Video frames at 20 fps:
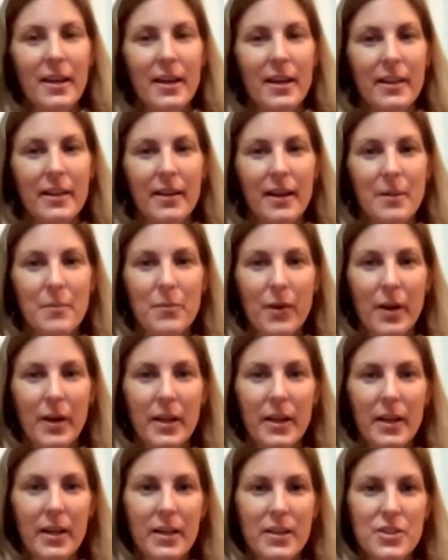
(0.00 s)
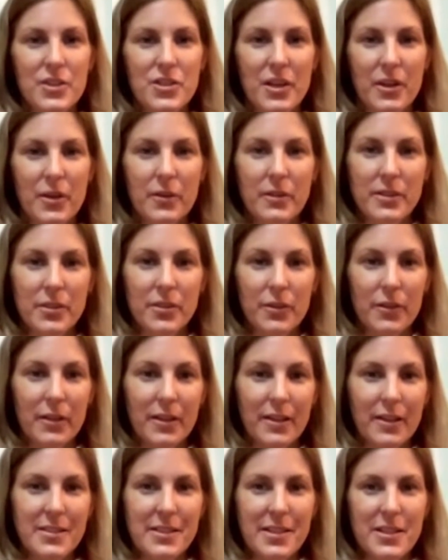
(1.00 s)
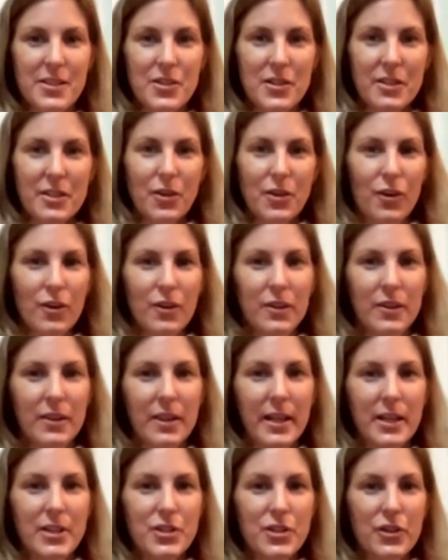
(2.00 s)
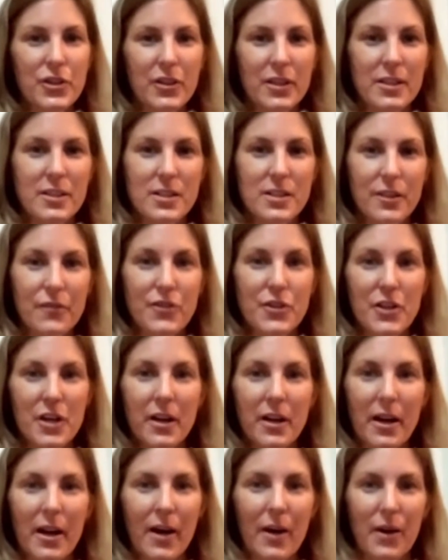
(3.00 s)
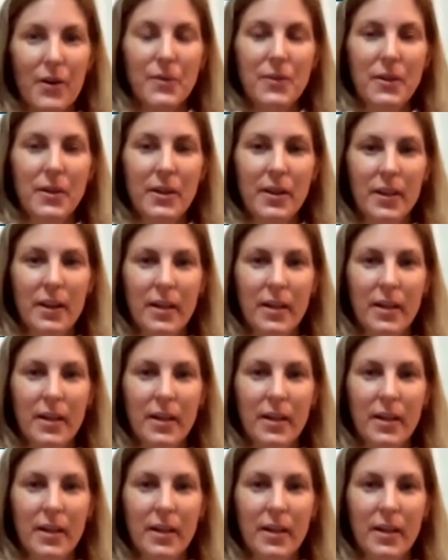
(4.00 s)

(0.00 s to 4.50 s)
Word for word: and I'm running a charity organization called Nature Kids of Siargao